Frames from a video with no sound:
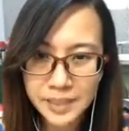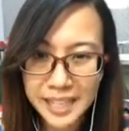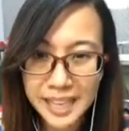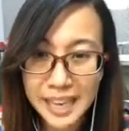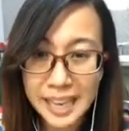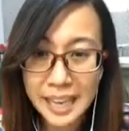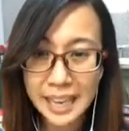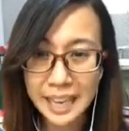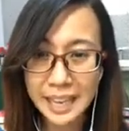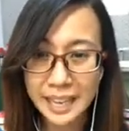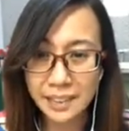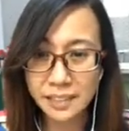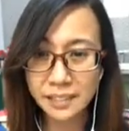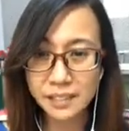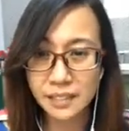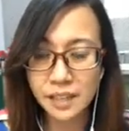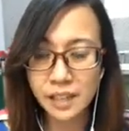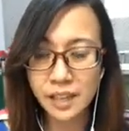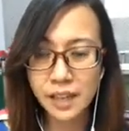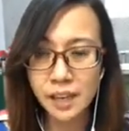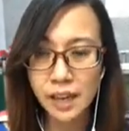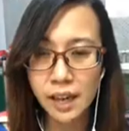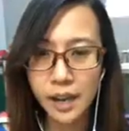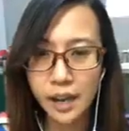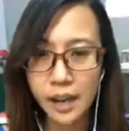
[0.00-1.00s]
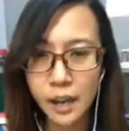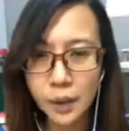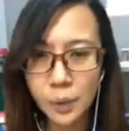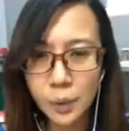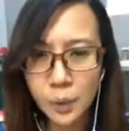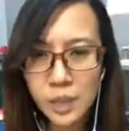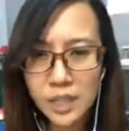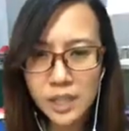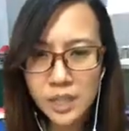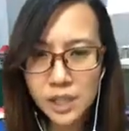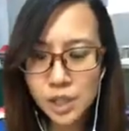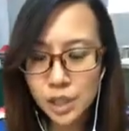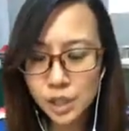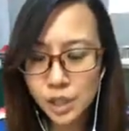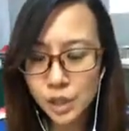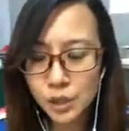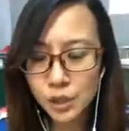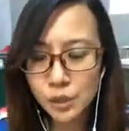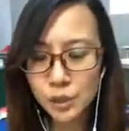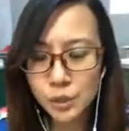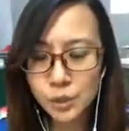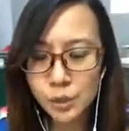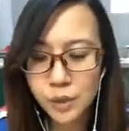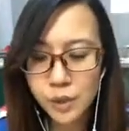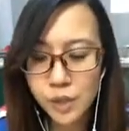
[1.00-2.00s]
and I want
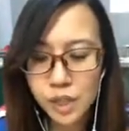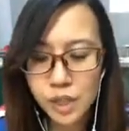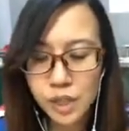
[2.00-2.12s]
to,